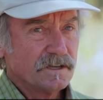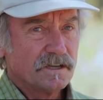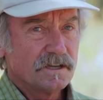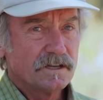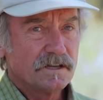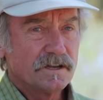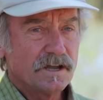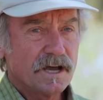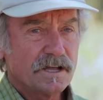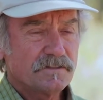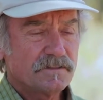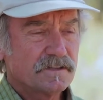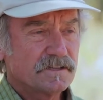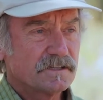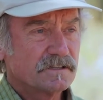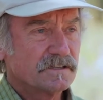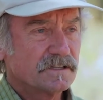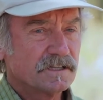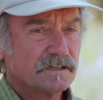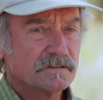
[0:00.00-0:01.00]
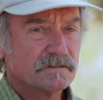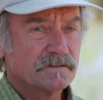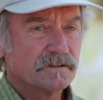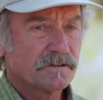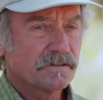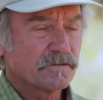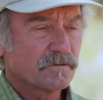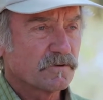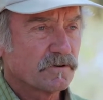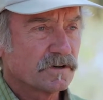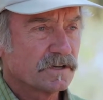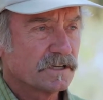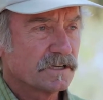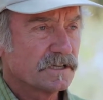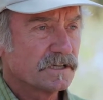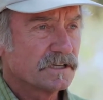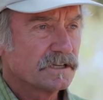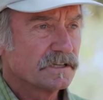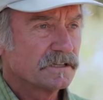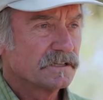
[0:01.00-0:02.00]
not the legal
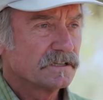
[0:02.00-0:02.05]
authority